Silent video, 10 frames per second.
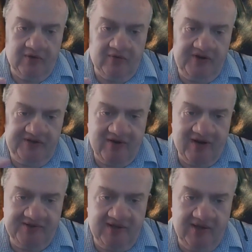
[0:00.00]

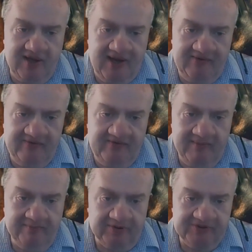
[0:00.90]
redirecting and
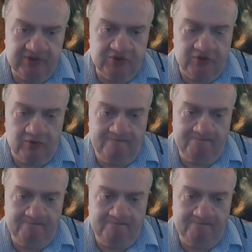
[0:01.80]
impulse control